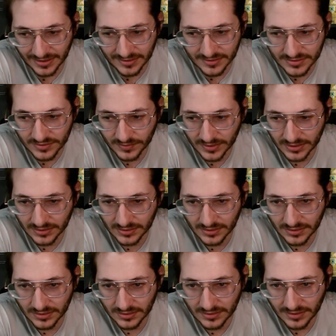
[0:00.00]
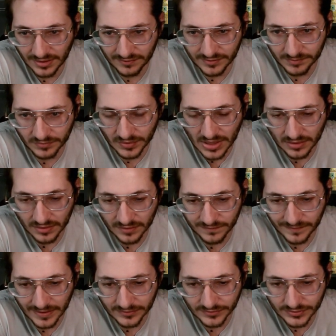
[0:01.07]
into it, have them block our
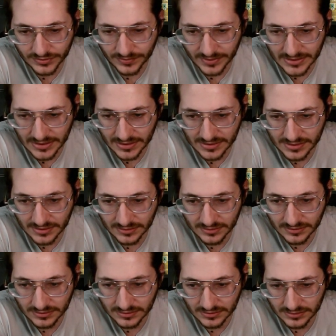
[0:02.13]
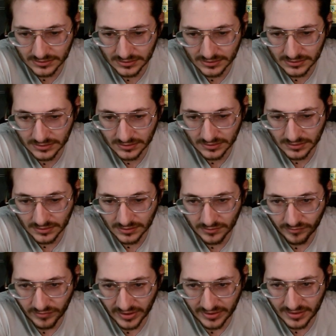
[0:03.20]
Foundry Street Denizen.
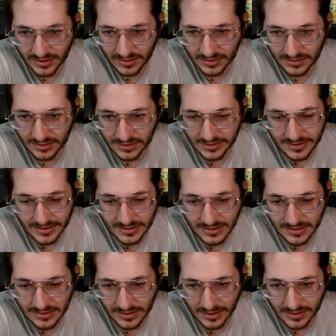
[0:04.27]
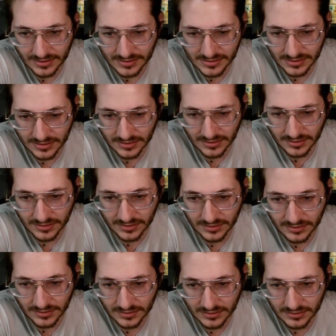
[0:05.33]
But I think the Denizen...